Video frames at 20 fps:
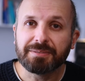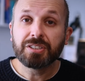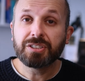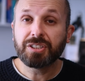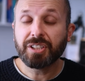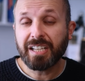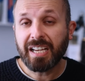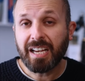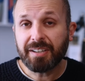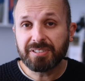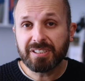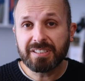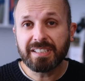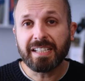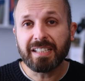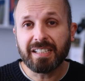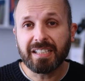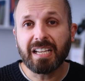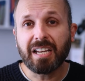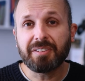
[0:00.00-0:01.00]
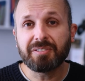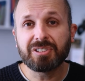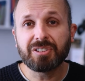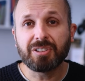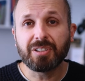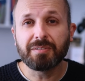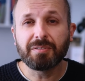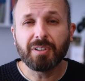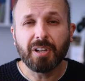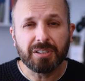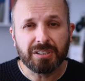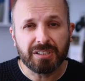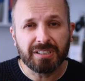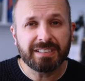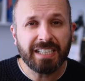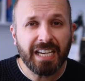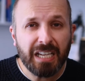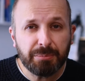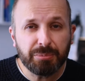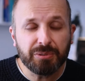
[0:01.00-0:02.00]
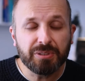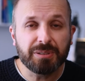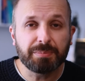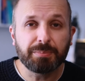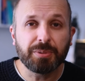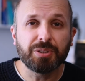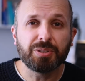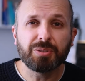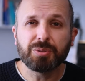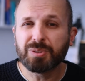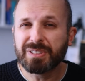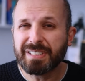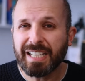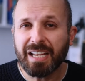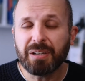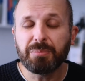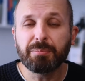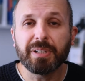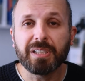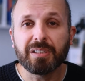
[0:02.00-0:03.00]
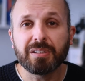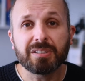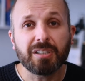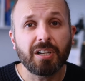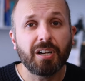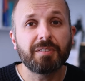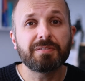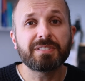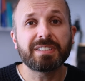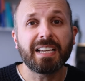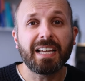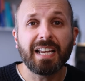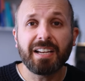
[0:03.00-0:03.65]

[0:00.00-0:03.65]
So you have to take the Gaviscon Advance a tablespoon or 10 mils after